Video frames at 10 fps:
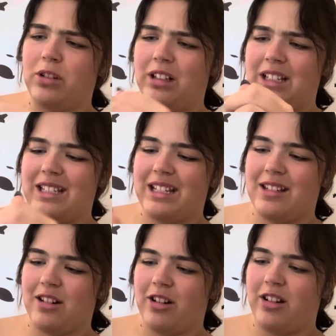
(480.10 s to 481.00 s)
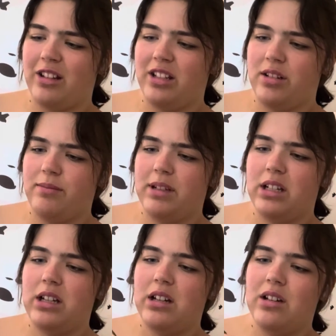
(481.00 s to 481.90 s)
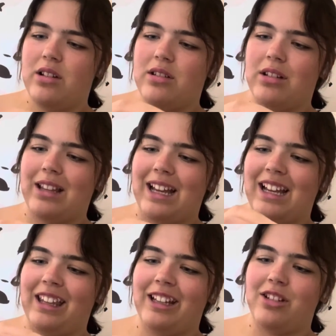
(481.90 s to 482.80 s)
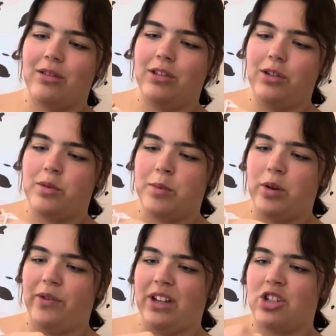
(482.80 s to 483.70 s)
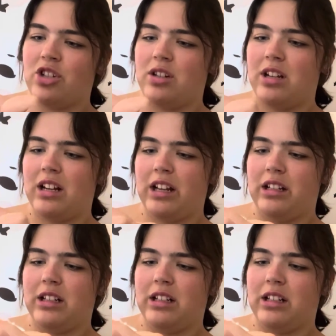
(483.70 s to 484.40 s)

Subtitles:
at least get started on them, so that I like don't lose motivation and I